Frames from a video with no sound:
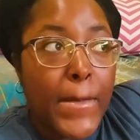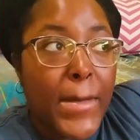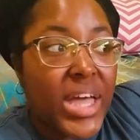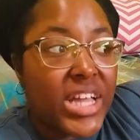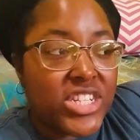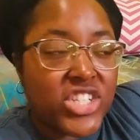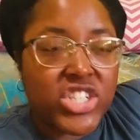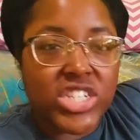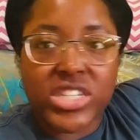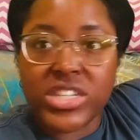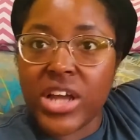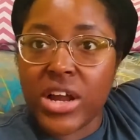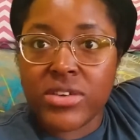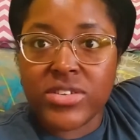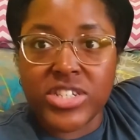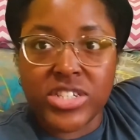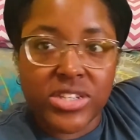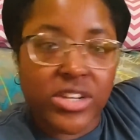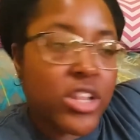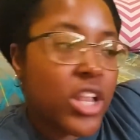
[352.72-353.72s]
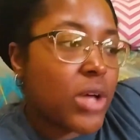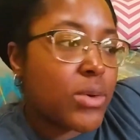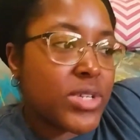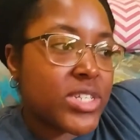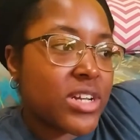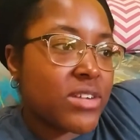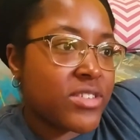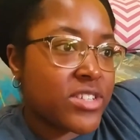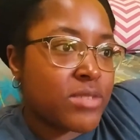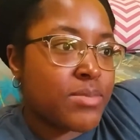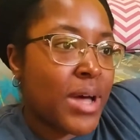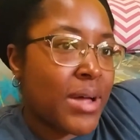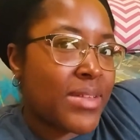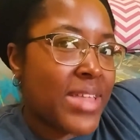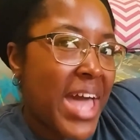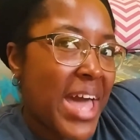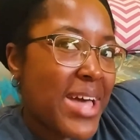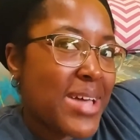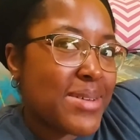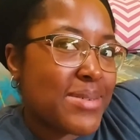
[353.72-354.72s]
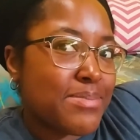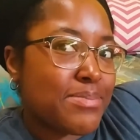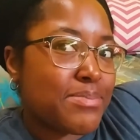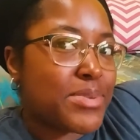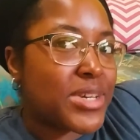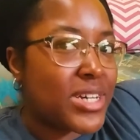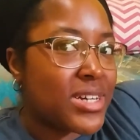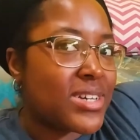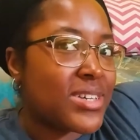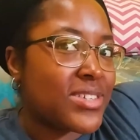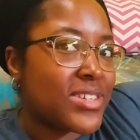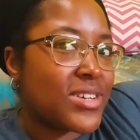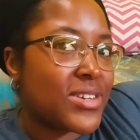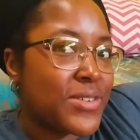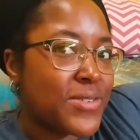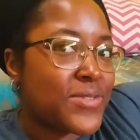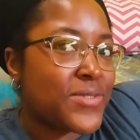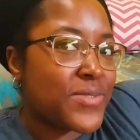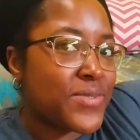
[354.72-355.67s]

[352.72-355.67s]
Chloe's nervous about that because of,